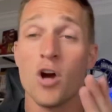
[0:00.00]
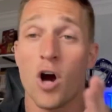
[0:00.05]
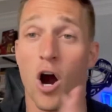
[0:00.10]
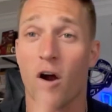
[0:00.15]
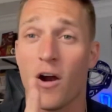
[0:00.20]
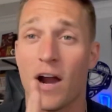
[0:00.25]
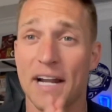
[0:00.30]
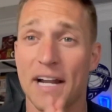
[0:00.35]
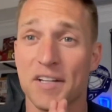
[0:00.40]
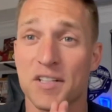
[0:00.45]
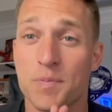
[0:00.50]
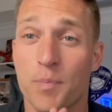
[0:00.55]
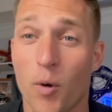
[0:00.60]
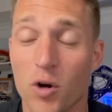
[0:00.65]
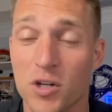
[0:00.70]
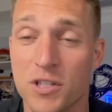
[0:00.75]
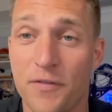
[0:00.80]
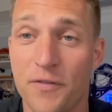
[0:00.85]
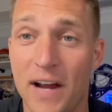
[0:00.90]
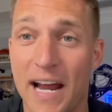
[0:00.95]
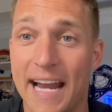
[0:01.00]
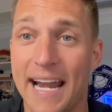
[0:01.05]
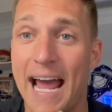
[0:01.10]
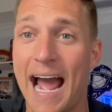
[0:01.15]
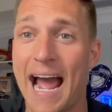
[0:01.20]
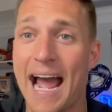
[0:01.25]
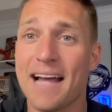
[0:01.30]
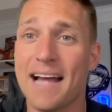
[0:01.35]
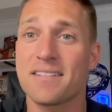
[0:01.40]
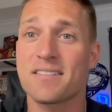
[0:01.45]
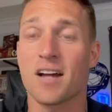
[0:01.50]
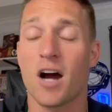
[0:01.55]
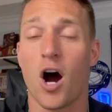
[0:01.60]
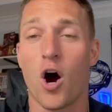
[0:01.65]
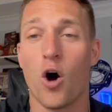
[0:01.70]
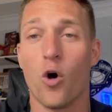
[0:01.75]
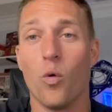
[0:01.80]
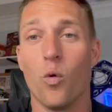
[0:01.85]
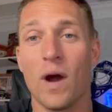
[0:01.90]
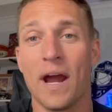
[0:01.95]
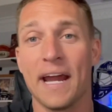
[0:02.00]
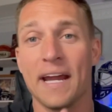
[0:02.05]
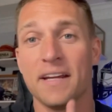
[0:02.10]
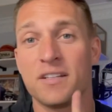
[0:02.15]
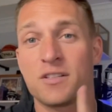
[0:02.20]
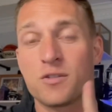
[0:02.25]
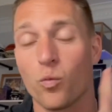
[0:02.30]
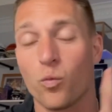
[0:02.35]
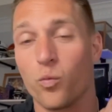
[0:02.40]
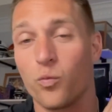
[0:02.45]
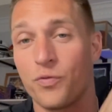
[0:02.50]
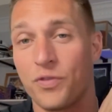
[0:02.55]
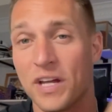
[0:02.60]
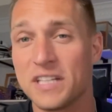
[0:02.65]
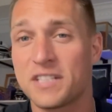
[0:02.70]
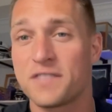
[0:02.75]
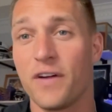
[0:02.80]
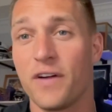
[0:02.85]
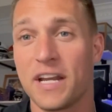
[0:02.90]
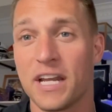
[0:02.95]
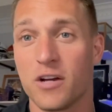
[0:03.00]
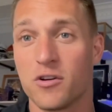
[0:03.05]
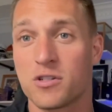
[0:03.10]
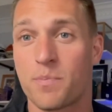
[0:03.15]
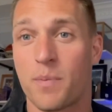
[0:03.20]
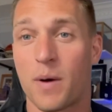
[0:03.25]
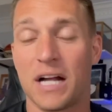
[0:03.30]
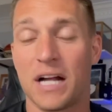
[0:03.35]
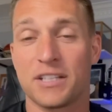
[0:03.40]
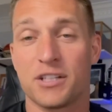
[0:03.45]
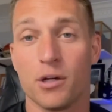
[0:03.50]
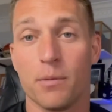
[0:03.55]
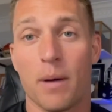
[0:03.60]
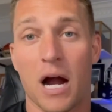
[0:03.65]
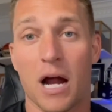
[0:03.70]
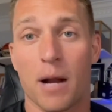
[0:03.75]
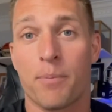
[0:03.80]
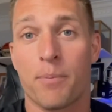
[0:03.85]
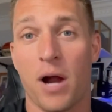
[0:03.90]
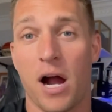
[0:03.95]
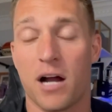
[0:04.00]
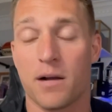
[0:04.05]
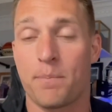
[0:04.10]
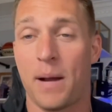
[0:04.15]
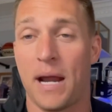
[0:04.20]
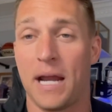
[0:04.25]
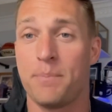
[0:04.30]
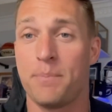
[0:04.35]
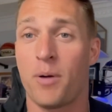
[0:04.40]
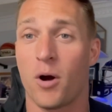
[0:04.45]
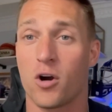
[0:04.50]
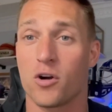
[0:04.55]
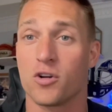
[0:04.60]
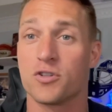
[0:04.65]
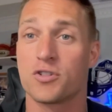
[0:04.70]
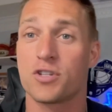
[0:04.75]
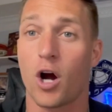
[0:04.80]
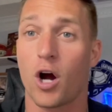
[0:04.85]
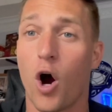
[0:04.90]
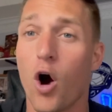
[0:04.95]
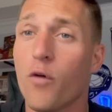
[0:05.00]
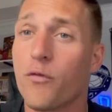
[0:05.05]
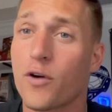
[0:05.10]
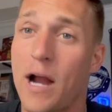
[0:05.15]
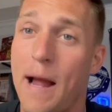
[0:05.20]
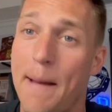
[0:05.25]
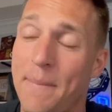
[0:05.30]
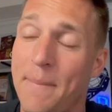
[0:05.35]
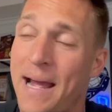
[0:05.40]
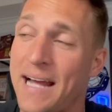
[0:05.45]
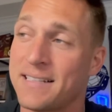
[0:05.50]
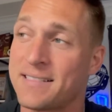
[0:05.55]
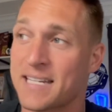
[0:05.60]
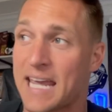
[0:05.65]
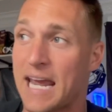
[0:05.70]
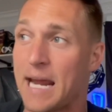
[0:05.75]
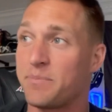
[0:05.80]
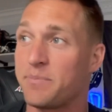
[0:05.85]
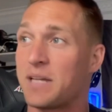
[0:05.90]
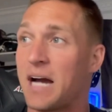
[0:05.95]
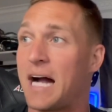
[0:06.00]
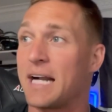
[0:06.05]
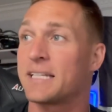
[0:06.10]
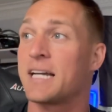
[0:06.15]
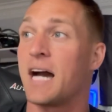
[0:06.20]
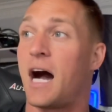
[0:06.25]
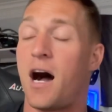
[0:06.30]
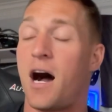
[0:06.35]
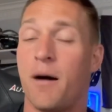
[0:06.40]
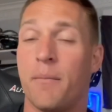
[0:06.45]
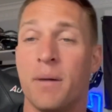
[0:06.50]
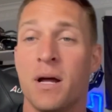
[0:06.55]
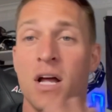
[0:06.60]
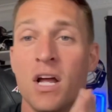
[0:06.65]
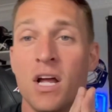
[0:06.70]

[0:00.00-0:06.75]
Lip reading: Alrighty, sports fan. As always, this video is brought to you by our proud paid partners over at manscaped.com.